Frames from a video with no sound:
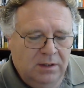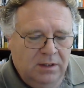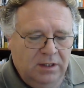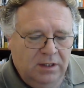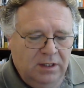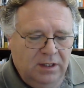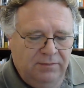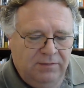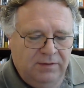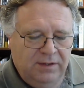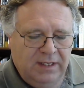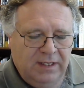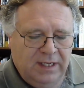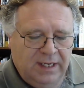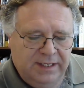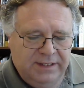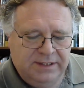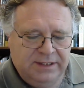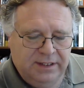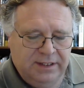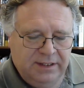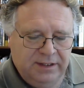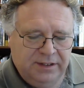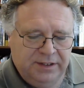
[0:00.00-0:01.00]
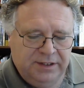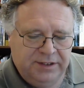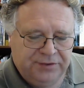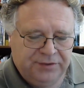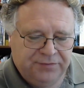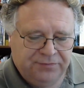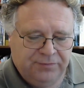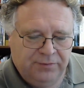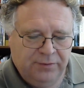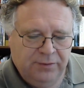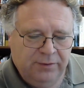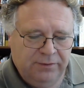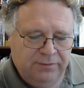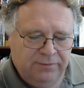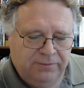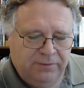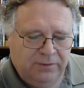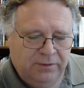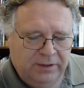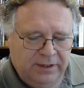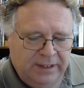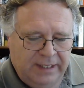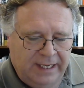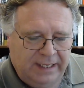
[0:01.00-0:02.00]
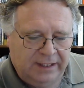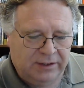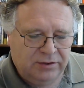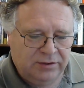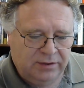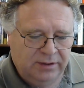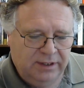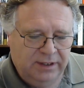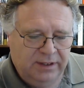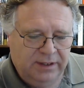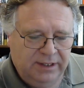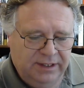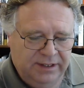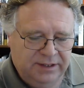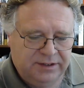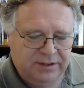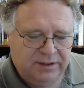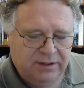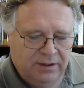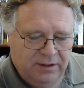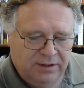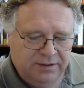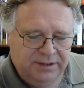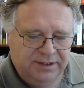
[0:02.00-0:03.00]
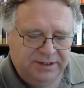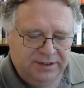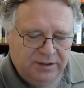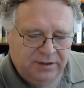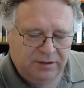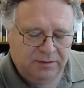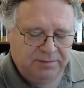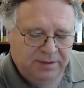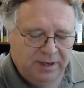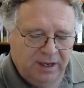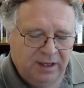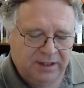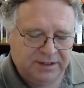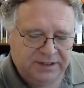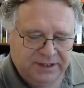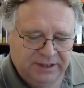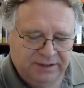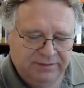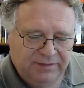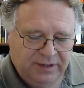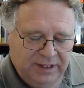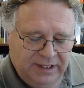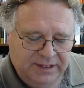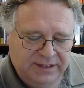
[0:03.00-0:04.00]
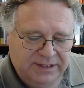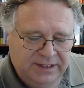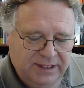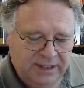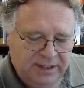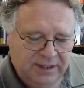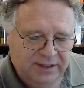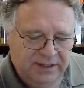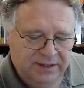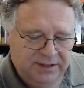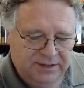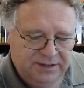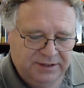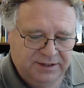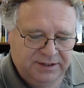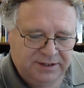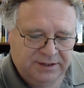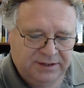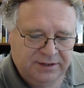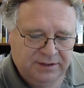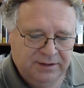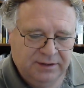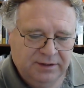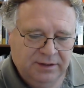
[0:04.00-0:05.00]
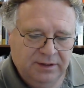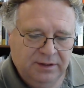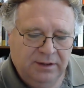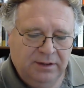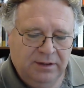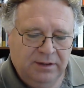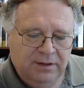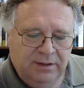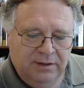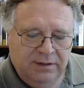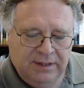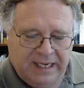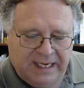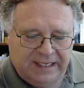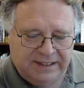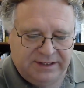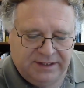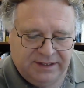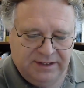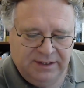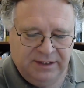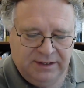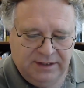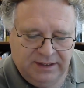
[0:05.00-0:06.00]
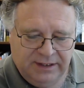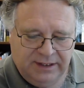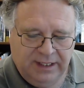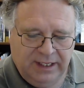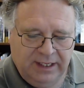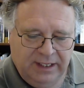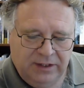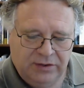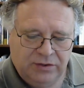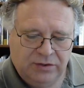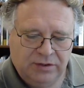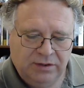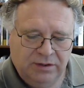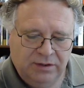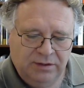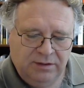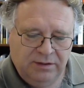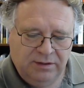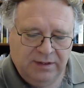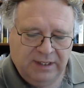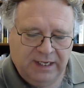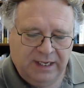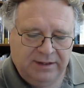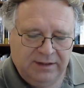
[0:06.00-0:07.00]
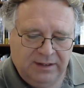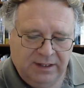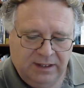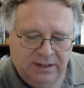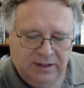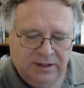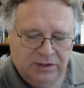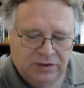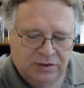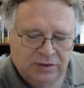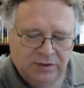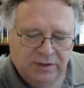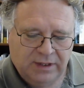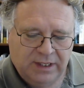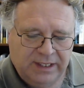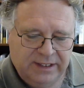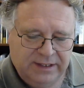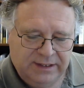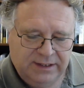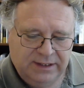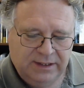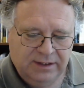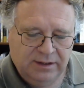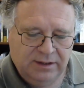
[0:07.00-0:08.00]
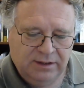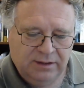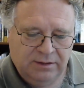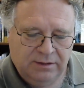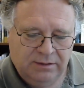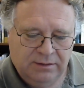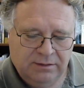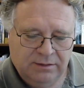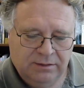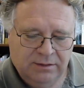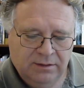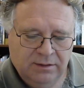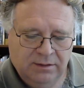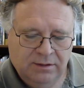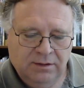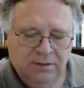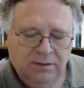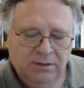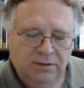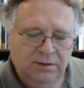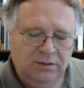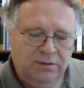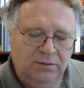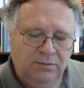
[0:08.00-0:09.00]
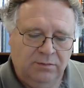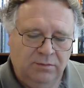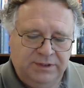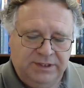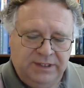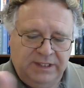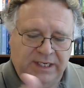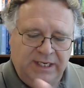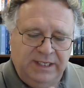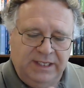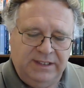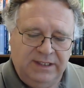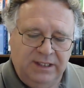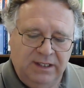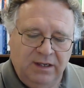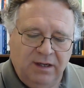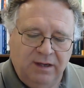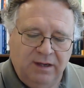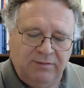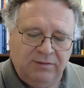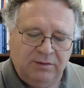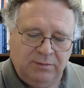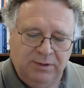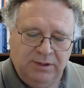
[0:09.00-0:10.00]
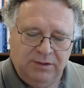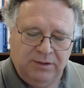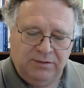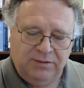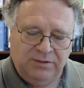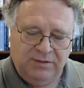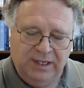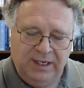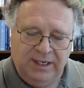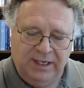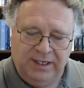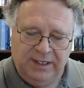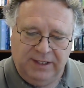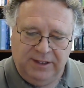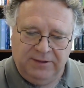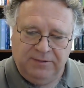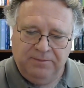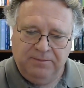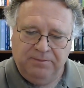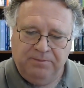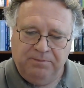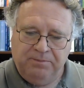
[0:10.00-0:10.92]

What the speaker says: If the idea is fruitful and actually leads to all these other positive ideas, that's an indication that the initial idea was an idea of a real thing,